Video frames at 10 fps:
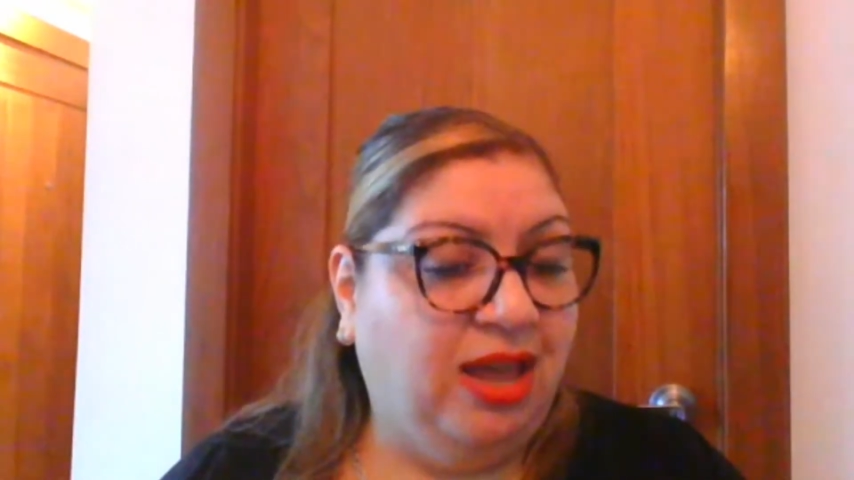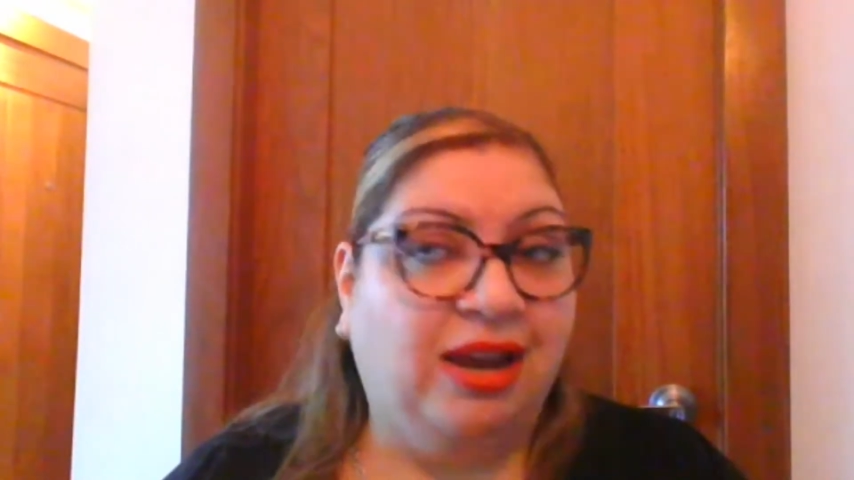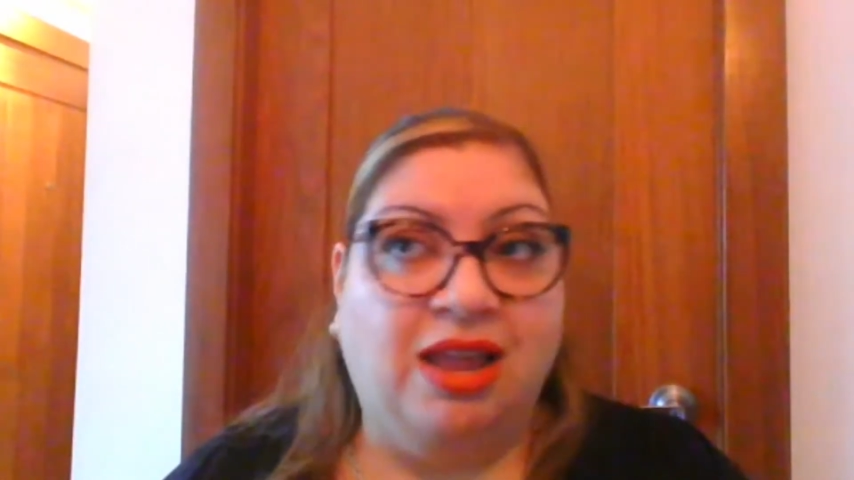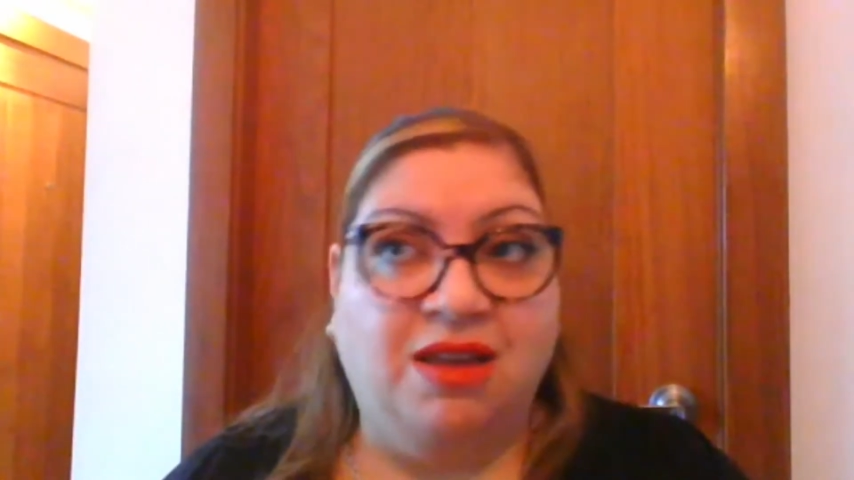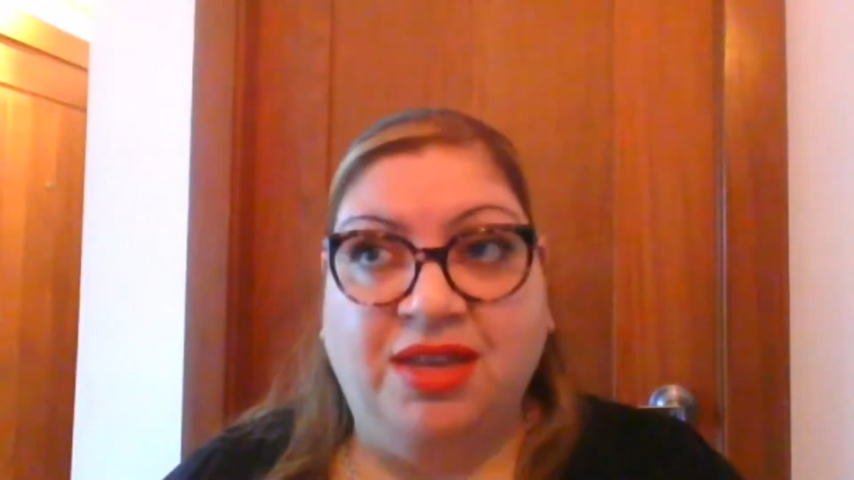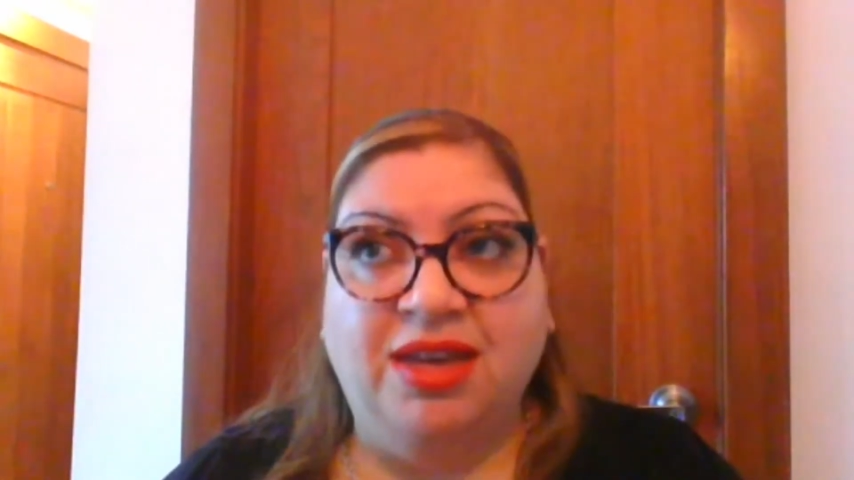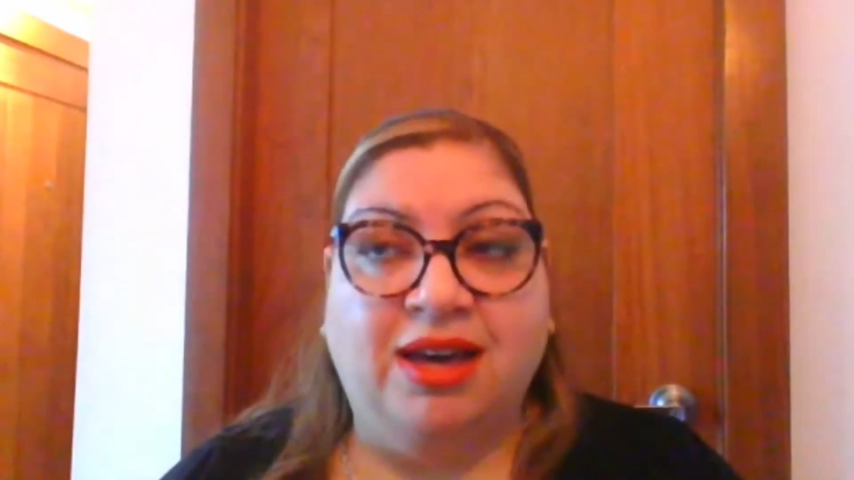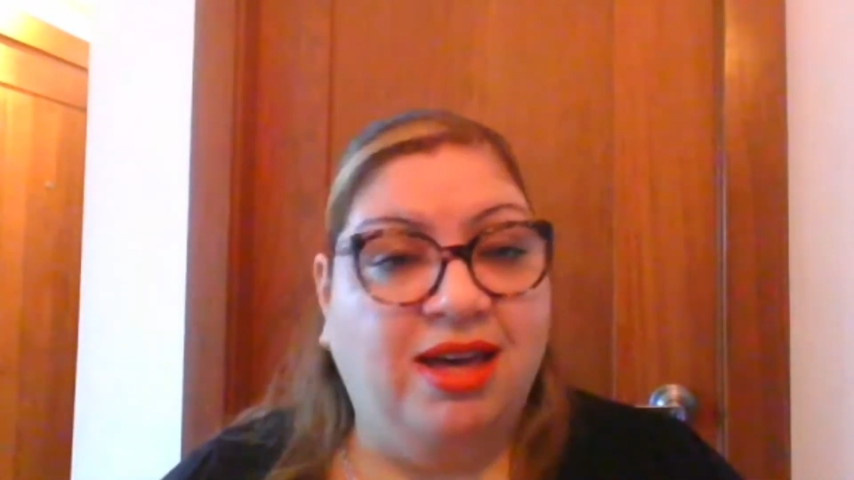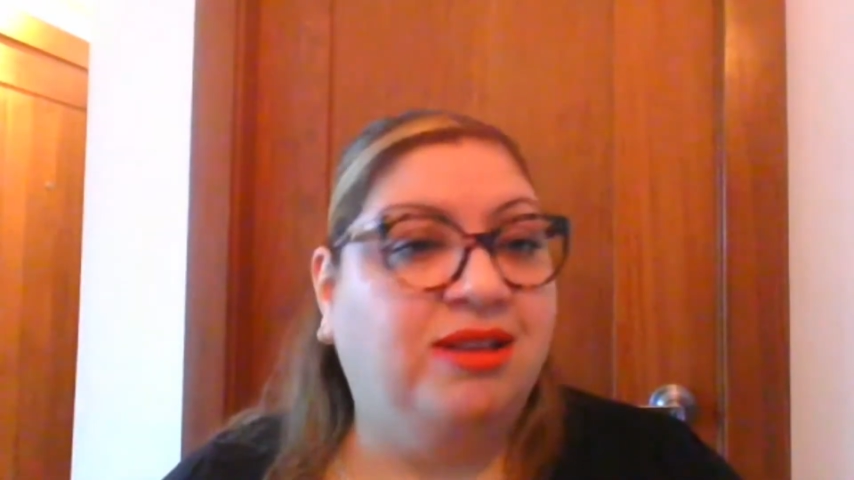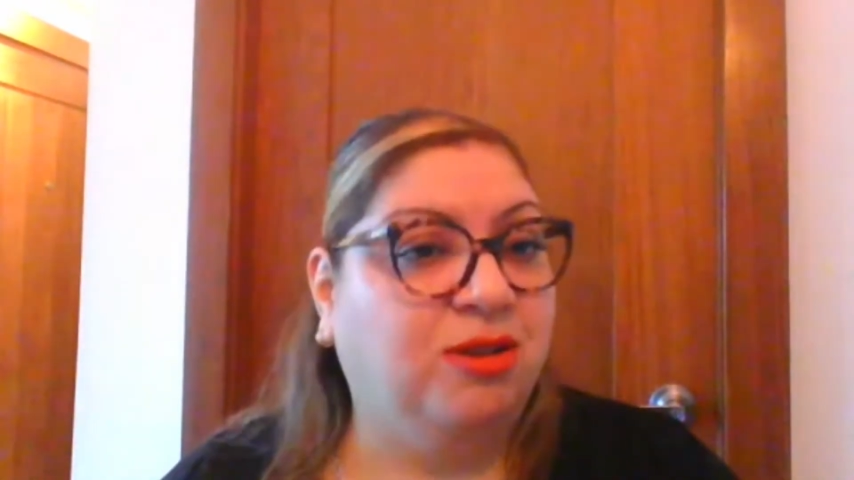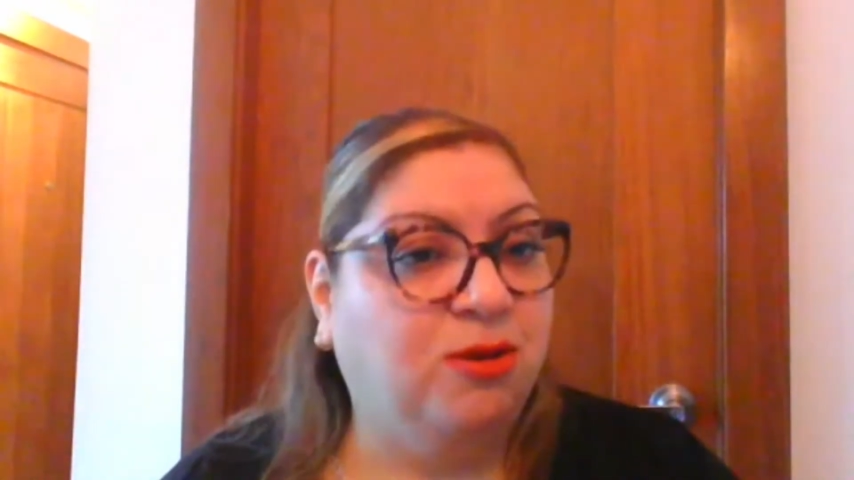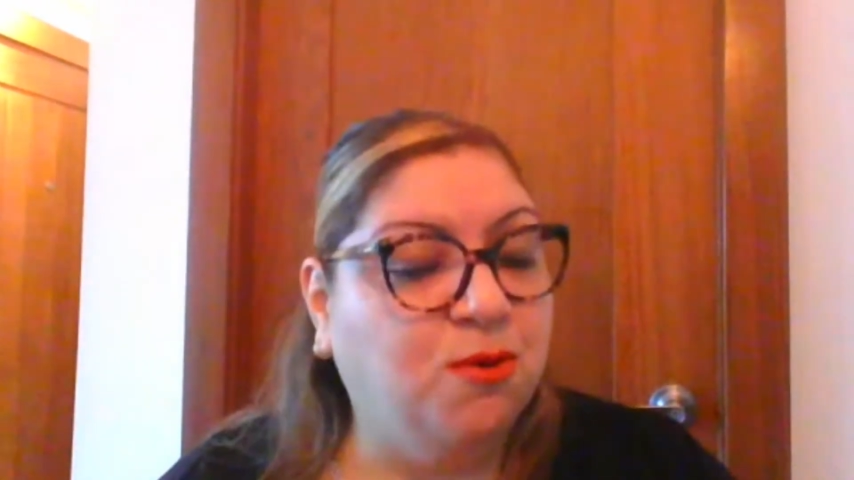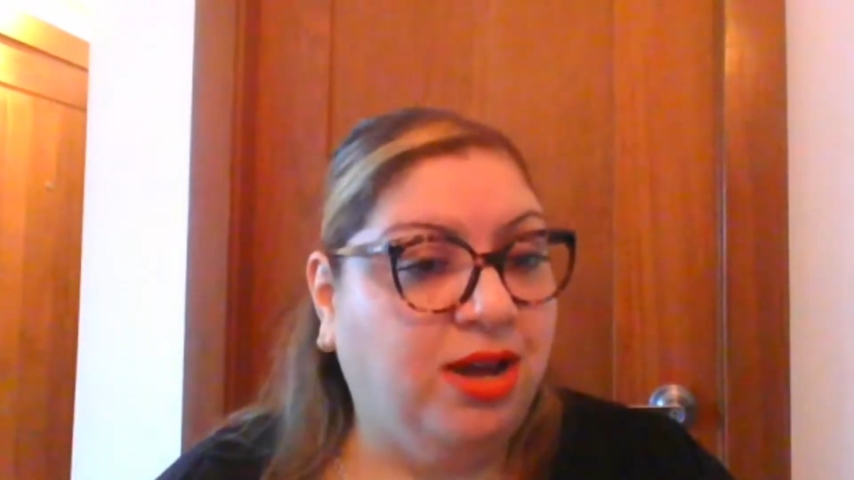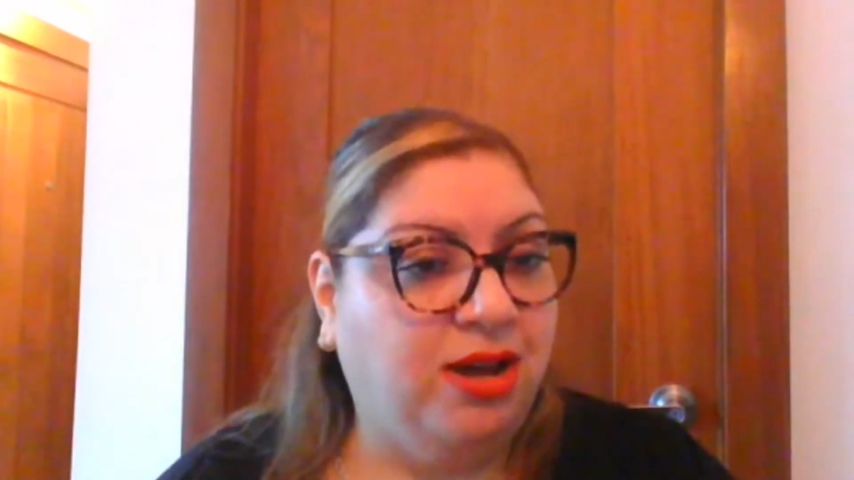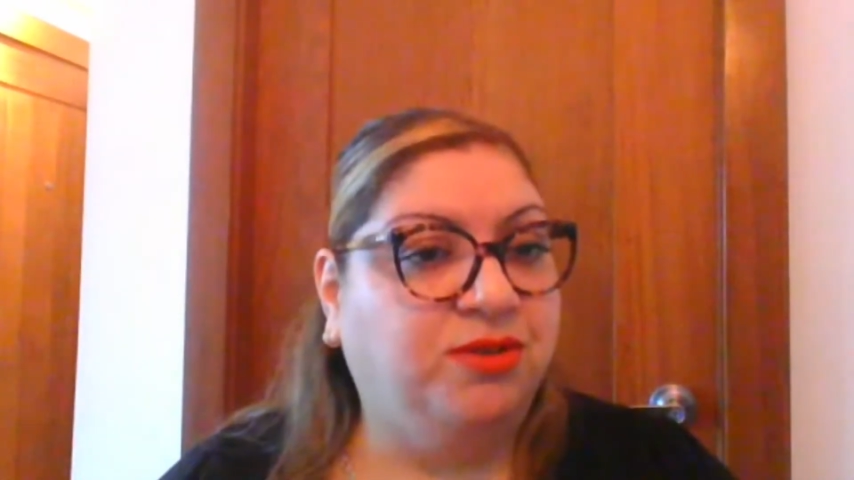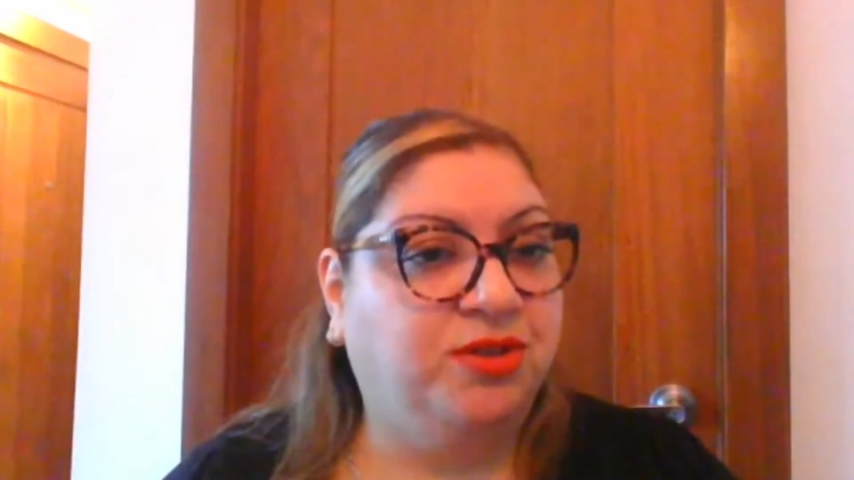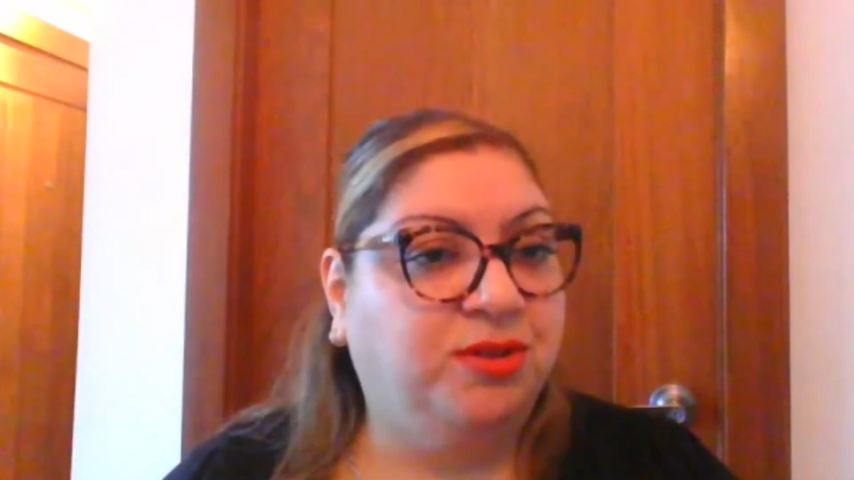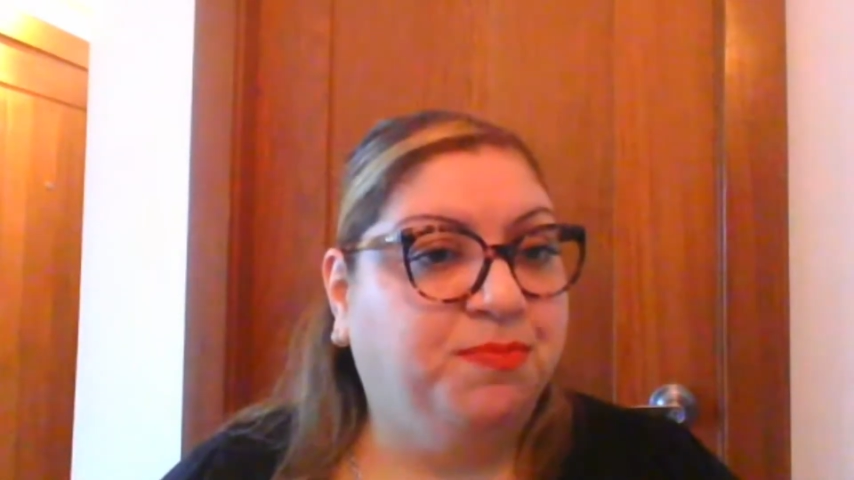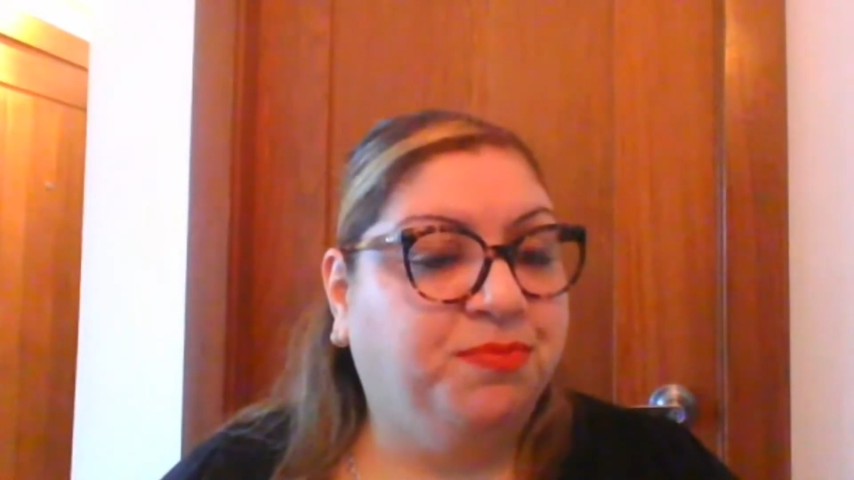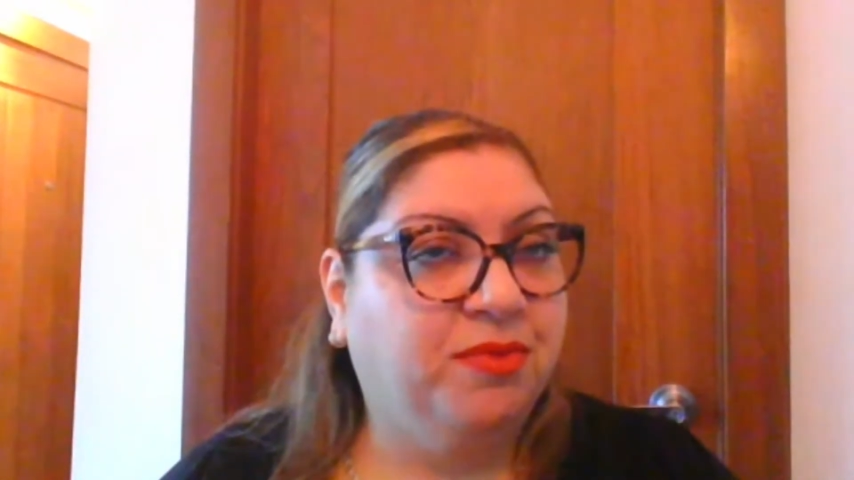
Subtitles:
Like La Vega has a courthouse,